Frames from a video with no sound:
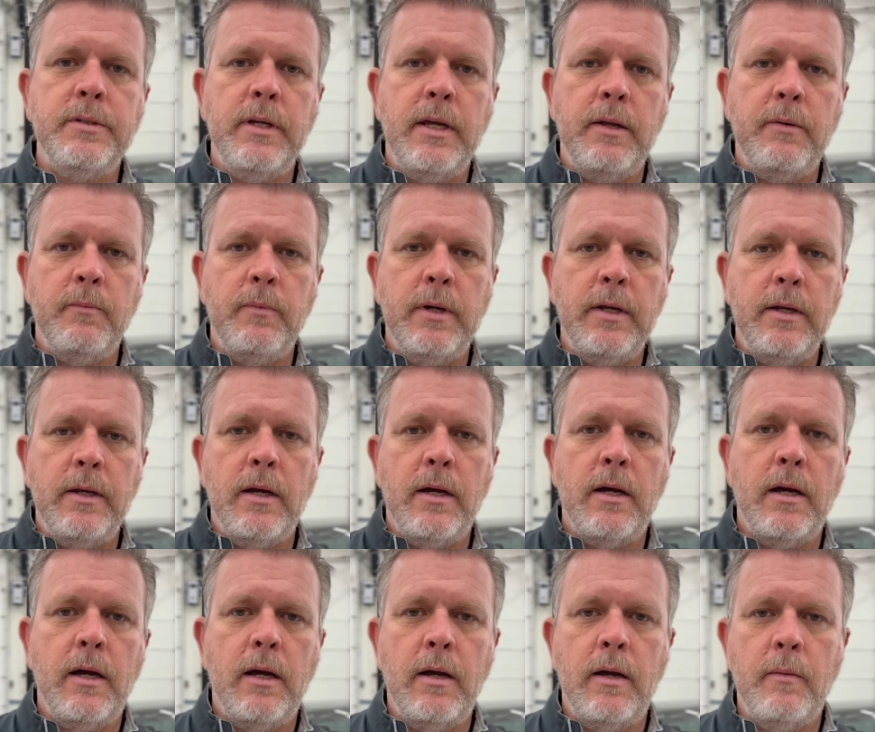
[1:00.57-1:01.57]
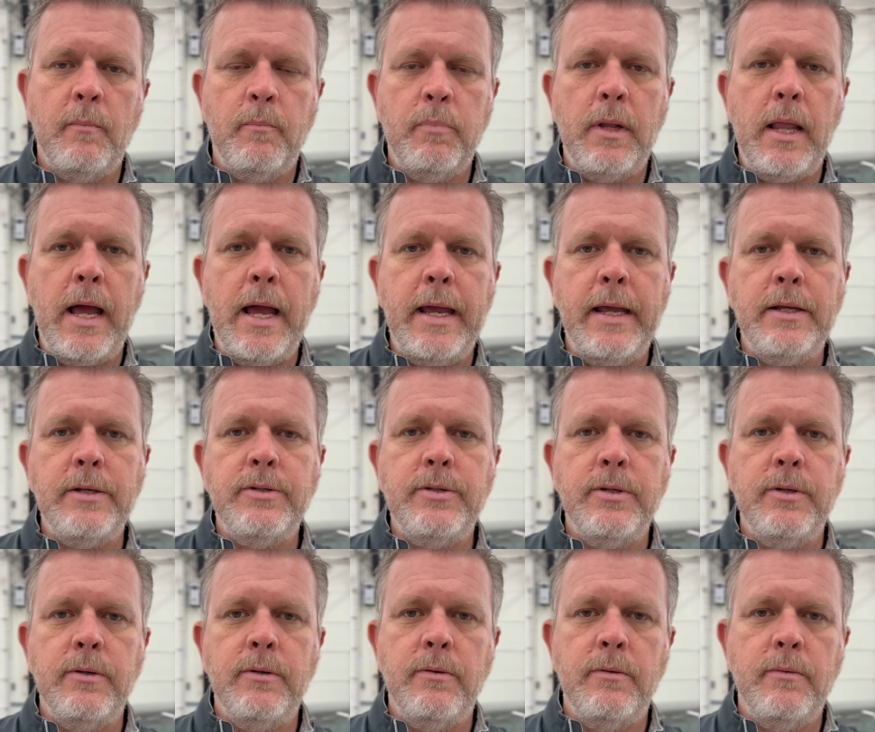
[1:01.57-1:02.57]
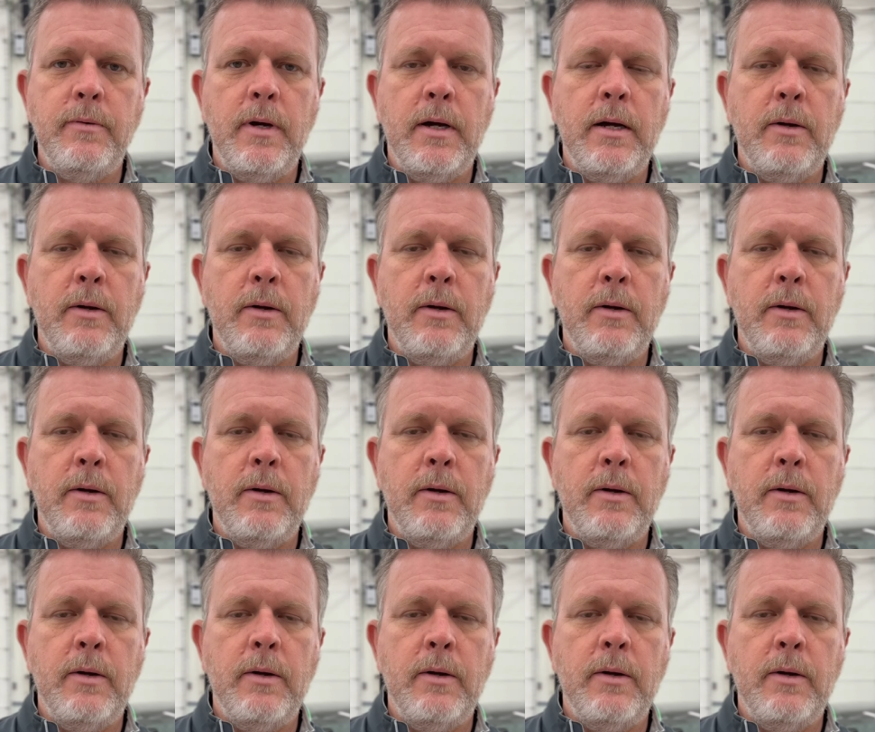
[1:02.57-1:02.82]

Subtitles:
and we apply it to